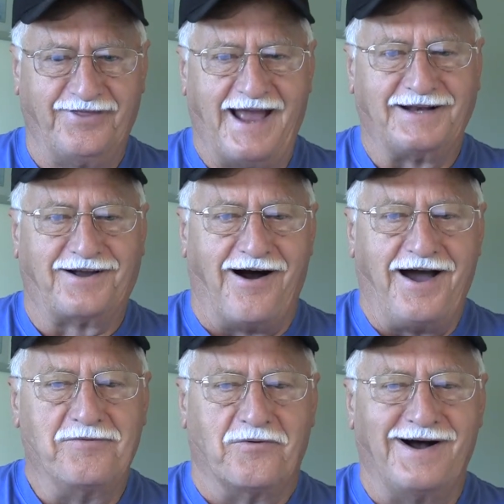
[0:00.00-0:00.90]
that
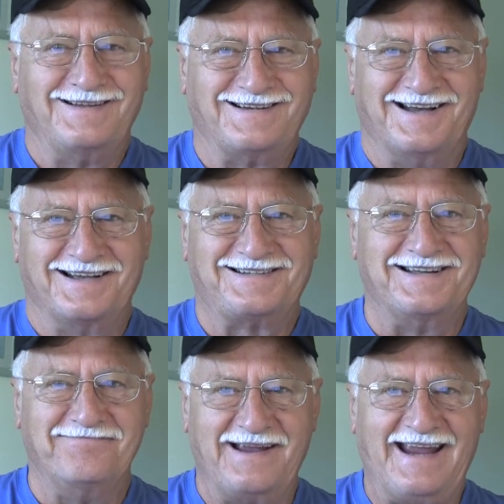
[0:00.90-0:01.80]
God wants us
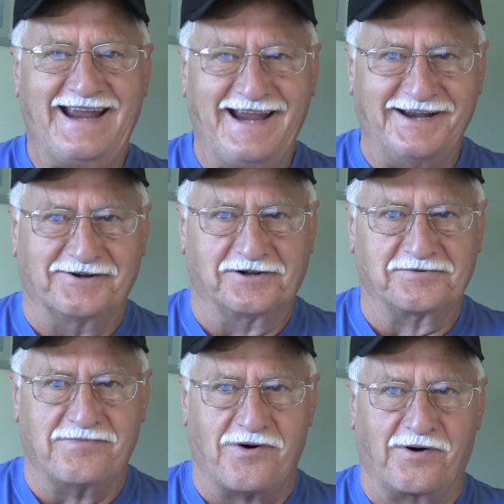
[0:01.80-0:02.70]
to be
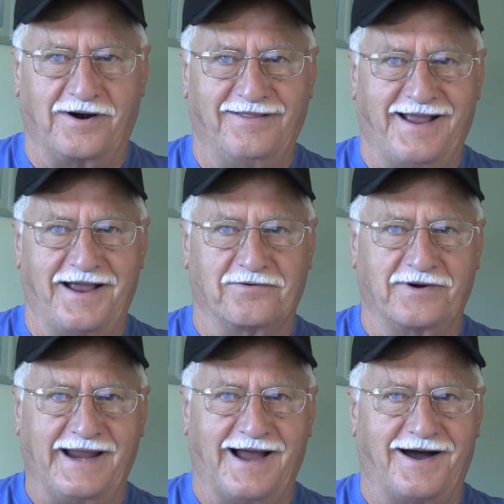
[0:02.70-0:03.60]
healed more than
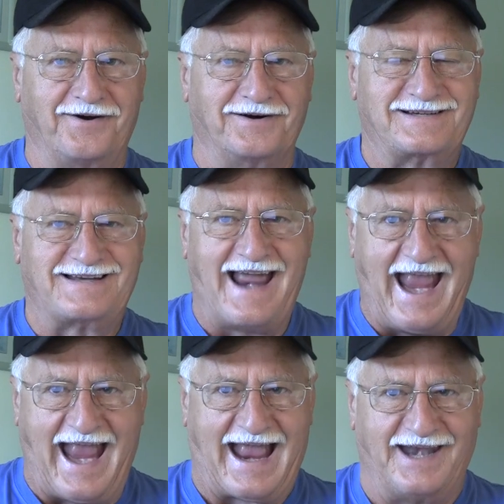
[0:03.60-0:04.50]
we
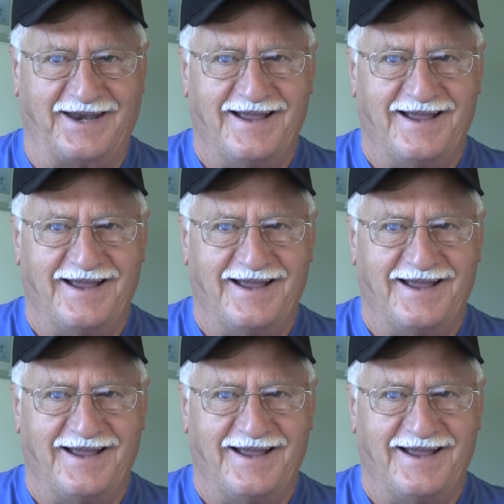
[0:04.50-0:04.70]
understand.